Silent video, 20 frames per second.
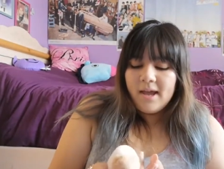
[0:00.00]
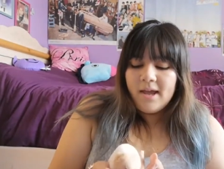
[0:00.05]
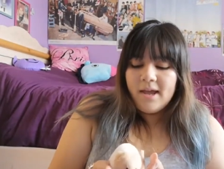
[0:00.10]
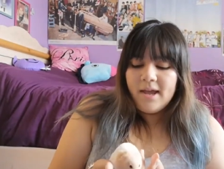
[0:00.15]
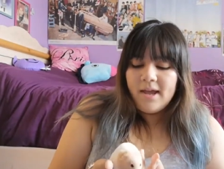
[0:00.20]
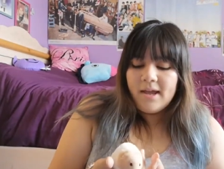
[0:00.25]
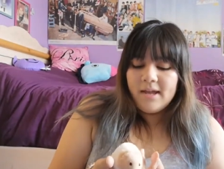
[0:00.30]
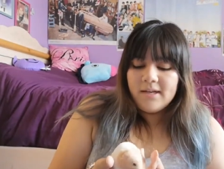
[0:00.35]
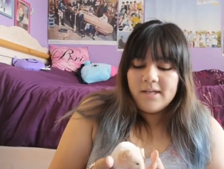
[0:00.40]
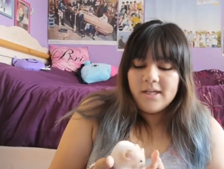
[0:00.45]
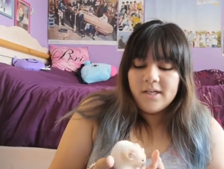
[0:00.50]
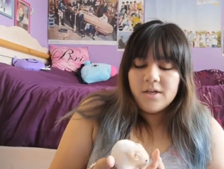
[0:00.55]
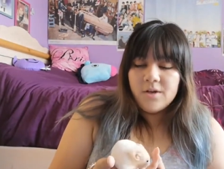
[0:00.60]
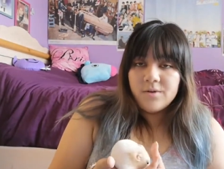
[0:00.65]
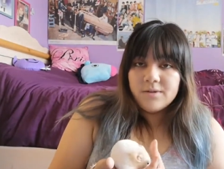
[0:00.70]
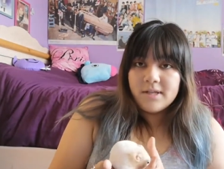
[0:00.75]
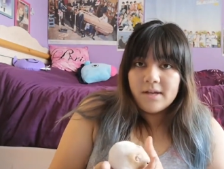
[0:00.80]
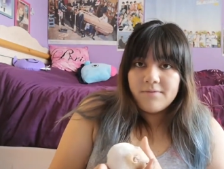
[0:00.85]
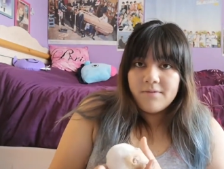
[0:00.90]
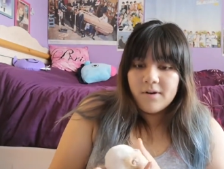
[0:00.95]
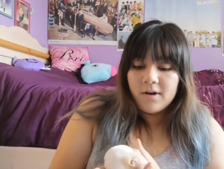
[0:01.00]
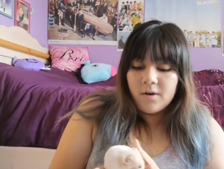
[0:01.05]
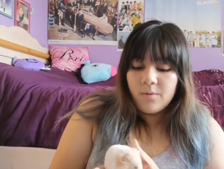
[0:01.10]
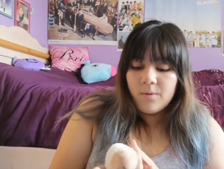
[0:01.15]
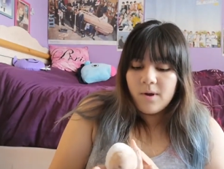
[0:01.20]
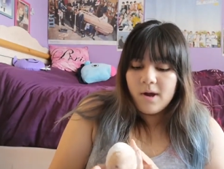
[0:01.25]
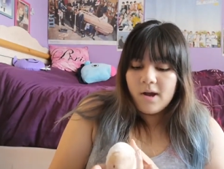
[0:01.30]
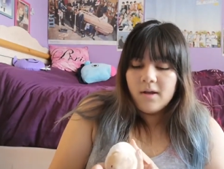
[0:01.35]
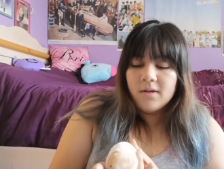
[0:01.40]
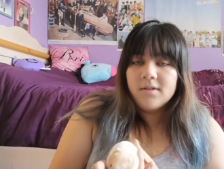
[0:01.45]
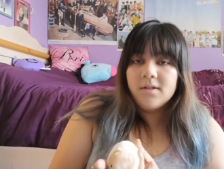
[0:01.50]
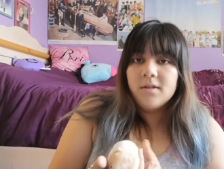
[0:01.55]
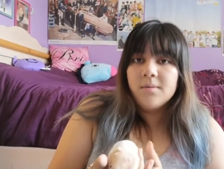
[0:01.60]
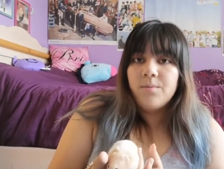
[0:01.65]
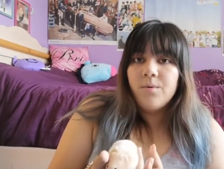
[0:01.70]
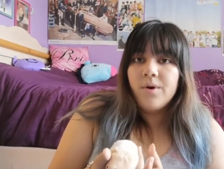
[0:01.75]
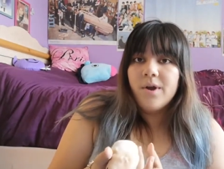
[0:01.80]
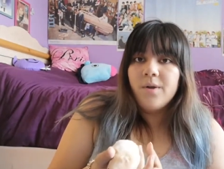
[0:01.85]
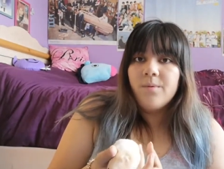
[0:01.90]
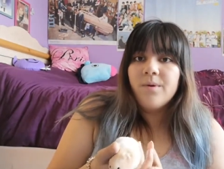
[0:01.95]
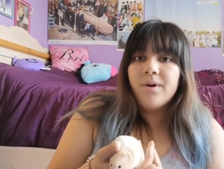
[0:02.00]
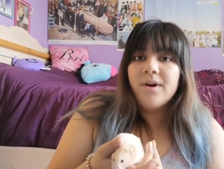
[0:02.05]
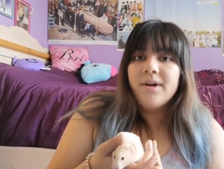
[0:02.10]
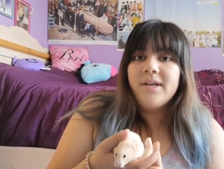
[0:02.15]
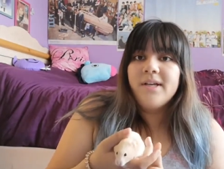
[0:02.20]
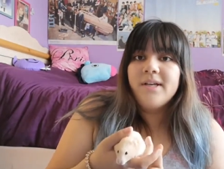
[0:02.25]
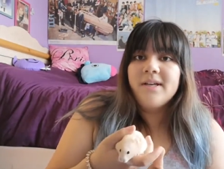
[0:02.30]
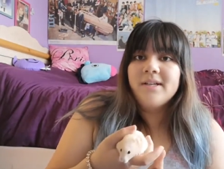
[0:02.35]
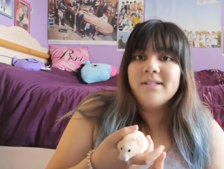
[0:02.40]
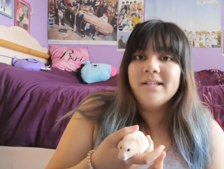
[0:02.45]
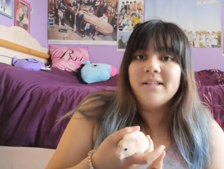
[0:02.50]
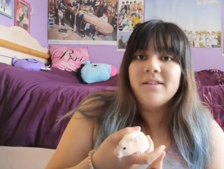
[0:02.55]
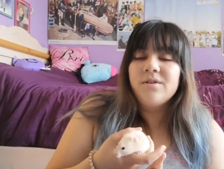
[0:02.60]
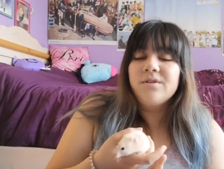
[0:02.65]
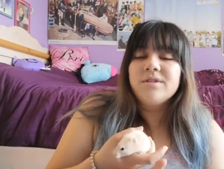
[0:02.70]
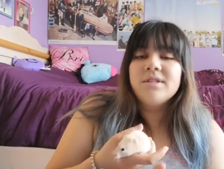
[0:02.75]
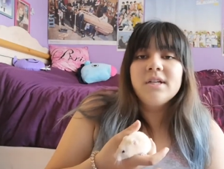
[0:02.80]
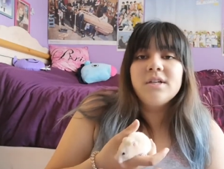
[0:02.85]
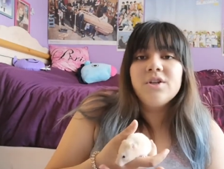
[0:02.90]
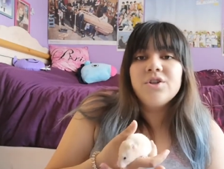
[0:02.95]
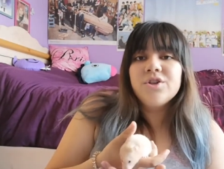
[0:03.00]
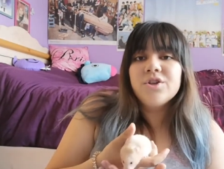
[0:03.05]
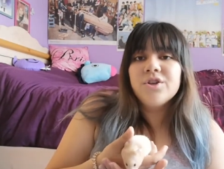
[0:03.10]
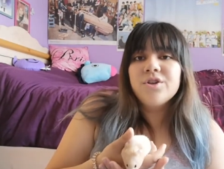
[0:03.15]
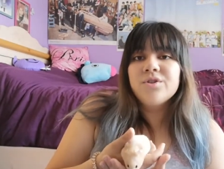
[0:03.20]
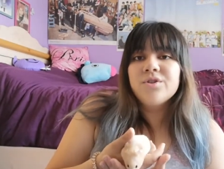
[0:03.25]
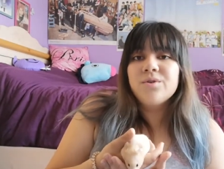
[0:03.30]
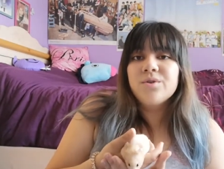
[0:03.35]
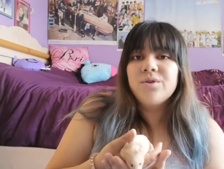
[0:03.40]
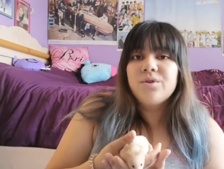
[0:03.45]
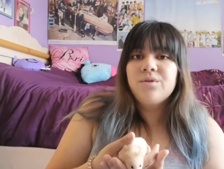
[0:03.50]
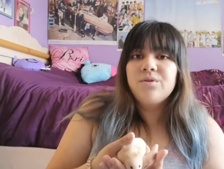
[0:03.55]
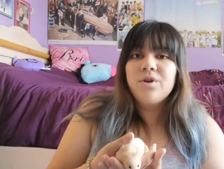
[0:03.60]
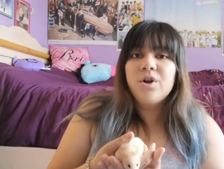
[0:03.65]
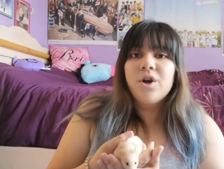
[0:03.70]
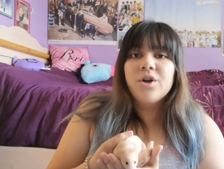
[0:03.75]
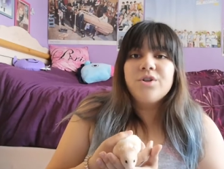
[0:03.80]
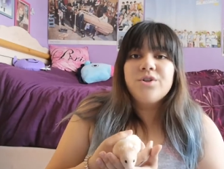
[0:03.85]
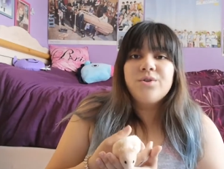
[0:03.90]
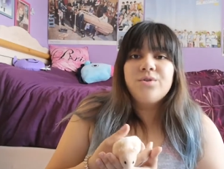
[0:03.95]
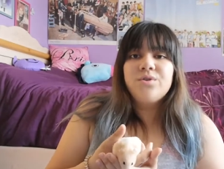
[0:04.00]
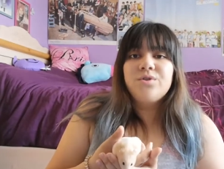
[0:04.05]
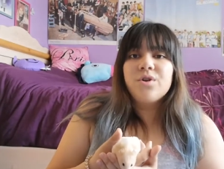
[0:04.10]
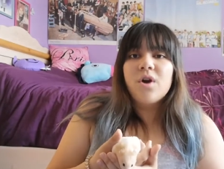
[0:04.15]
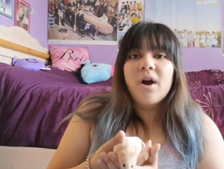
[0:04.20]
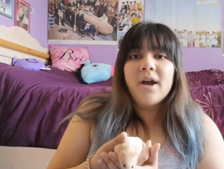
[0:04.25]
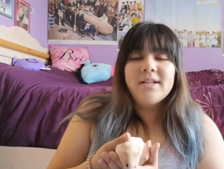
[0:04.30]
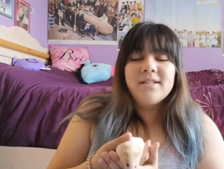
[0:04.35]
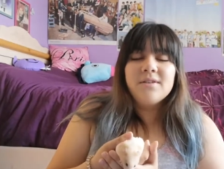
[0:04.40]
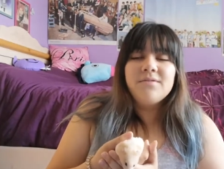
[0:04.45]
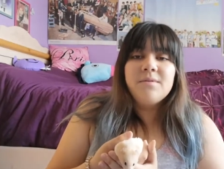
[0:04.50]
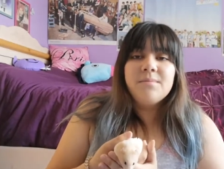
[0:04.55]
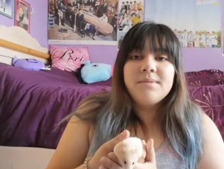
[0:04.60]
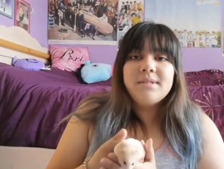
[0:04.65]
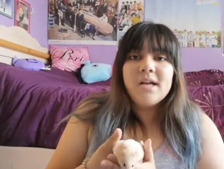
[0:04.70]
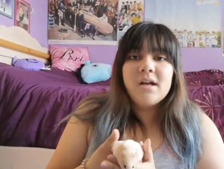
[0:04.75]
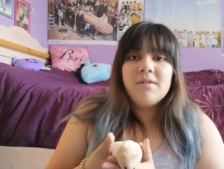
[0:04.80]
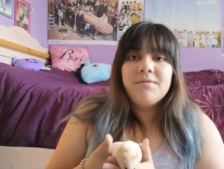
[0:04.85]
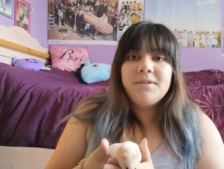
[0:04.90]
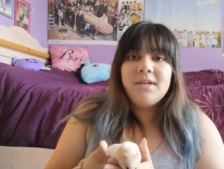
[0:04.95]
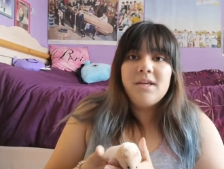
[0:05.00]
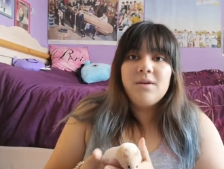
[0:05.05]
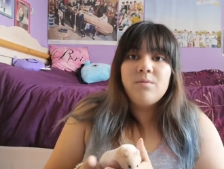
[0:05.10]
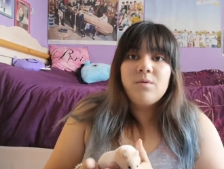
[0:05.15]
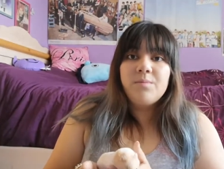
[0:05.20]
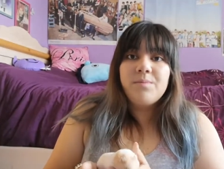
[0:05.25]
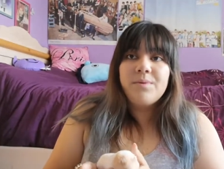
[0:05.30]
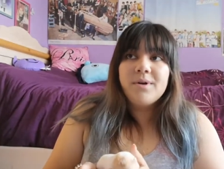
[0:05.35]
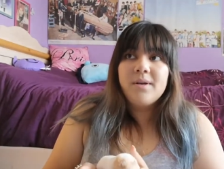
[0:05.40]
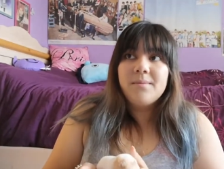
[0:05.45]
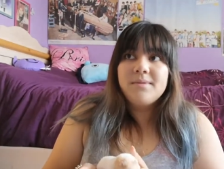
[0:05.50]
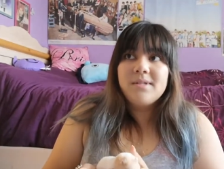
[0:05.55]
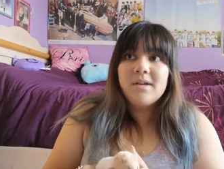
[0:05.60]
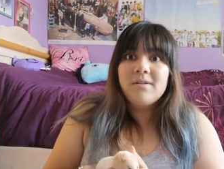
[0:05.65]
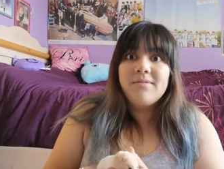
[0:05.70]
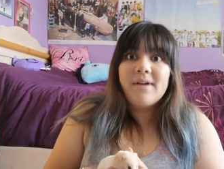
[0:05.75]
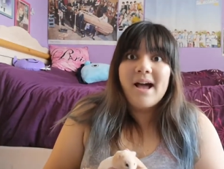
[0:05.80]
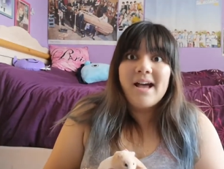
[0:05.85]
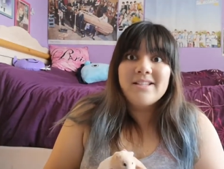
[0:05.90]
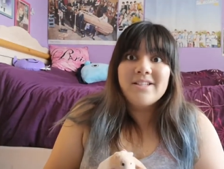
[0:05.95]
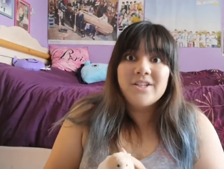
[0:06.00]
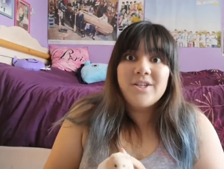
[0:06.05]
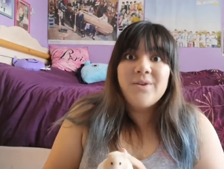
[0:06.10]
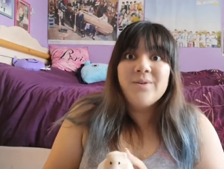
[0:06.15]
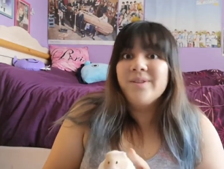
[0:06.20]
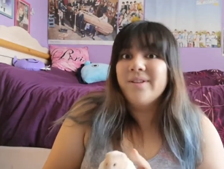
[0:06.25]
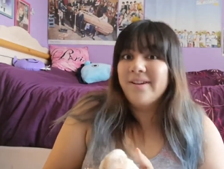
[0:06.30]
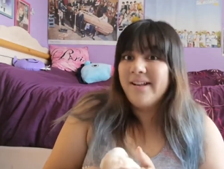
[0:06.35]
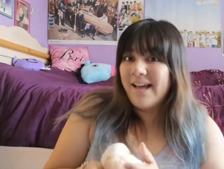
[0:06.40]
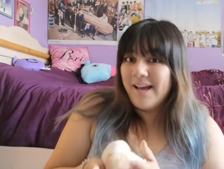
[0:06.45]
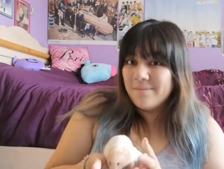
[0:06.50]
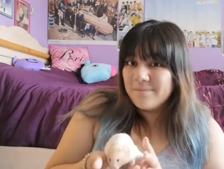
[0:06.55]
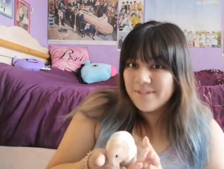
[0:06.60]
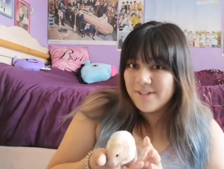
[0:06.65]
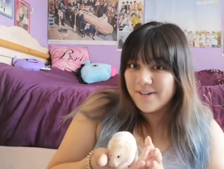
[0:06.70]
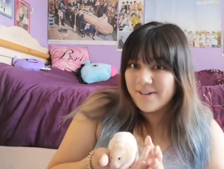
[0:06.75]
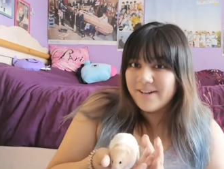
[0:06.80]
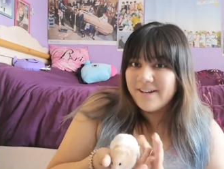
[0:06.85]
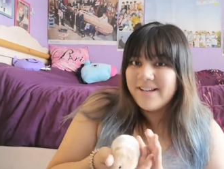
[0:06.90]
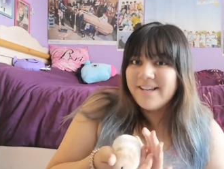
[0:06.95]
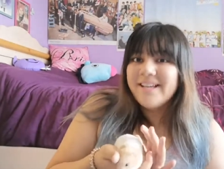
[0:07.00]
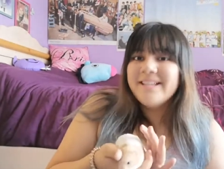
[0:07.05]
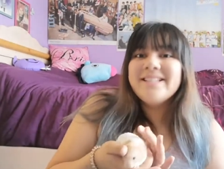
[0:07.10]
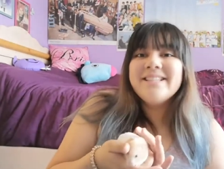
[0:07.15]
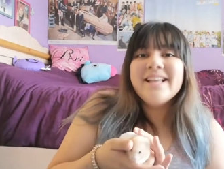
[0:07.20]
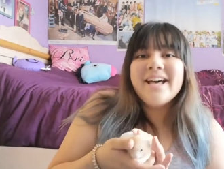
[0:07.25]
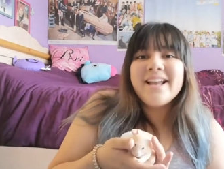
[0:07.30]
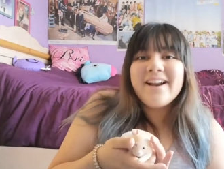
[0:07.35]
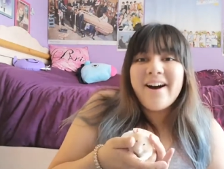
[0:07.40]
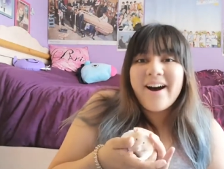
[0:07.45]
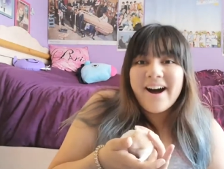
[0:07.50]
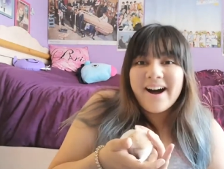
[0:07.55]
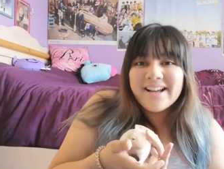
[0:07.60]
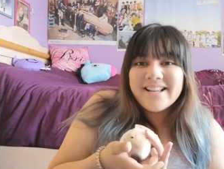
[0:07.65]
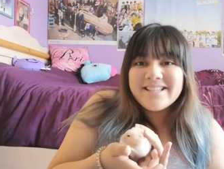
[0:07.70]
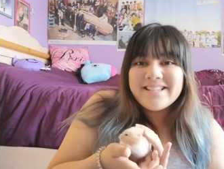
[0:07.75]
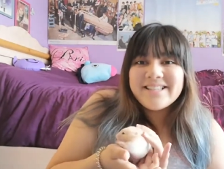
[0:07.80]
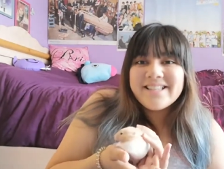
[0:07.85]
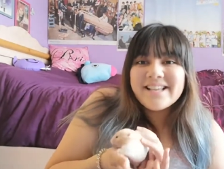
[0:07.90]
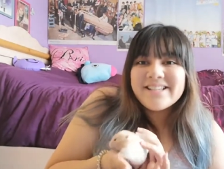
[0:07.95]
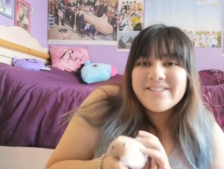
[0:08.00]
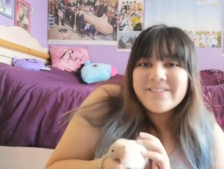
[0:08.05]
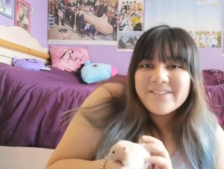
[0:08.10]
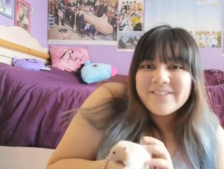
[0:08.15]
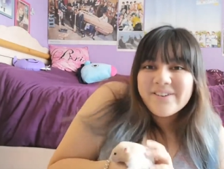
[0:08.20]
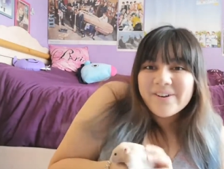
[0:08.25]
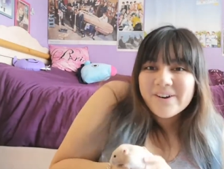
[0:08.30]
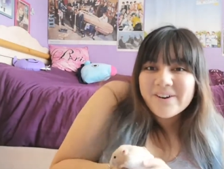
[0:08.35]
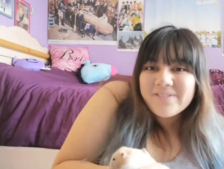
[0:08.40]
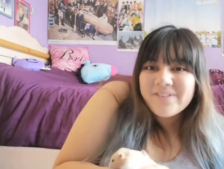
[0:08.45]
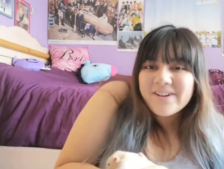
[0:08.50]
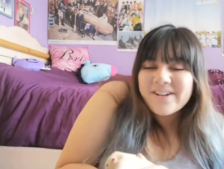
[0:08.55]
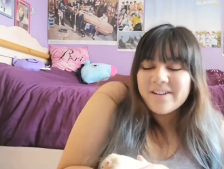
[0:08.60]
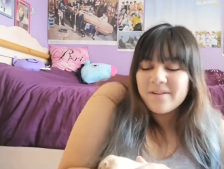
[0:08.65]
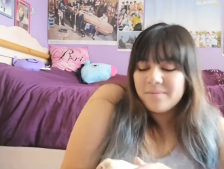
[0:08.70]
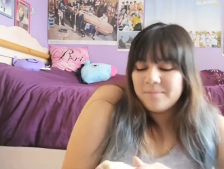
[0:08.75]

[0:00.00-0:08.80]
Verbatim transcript: And he knows that very well, to the point where he does like little signatures or little cartoon drawings of himself. He will put himself as a cute little hamster. Isn't that, isn't that so adorable?